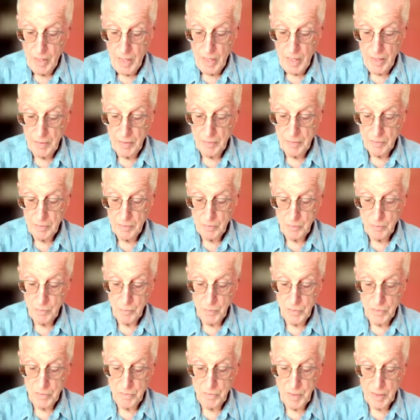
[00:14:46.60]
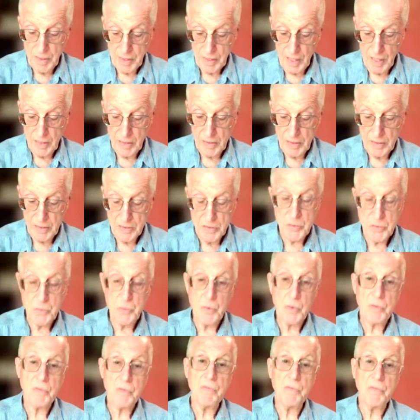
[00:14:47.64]
And one of my colleagues who
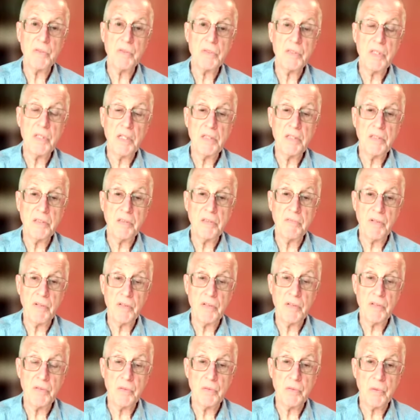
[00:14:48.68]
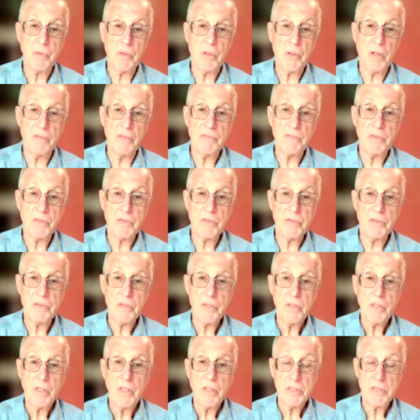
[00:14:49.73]
worked for the State Defender Office,
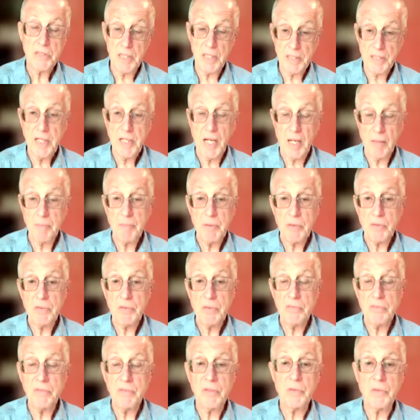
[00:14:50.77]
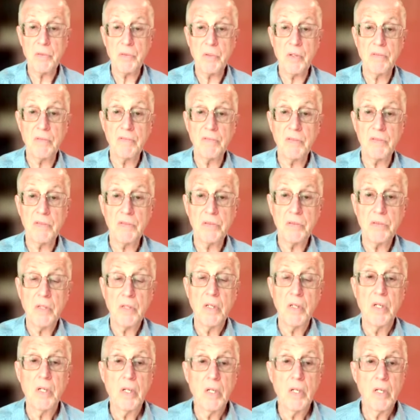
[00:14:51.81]
State Capital Defender Office,
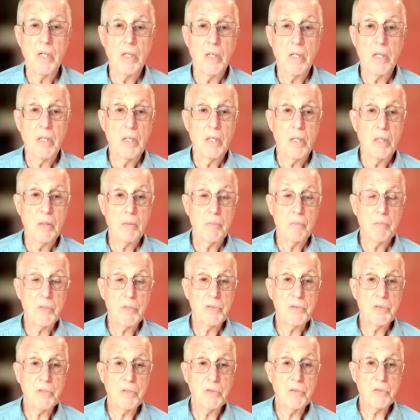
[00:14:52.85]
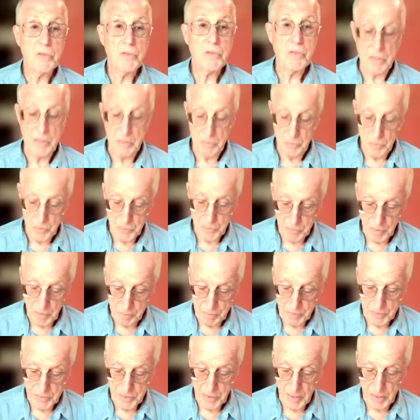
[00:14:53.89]
Mitch Dinnerstein, was
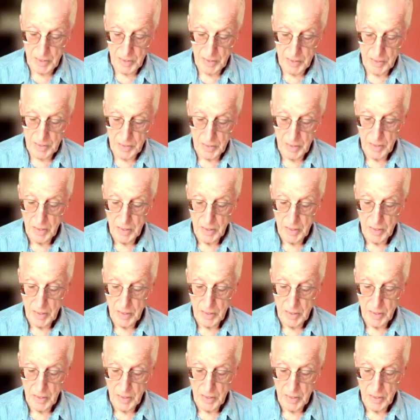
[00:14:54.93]
representing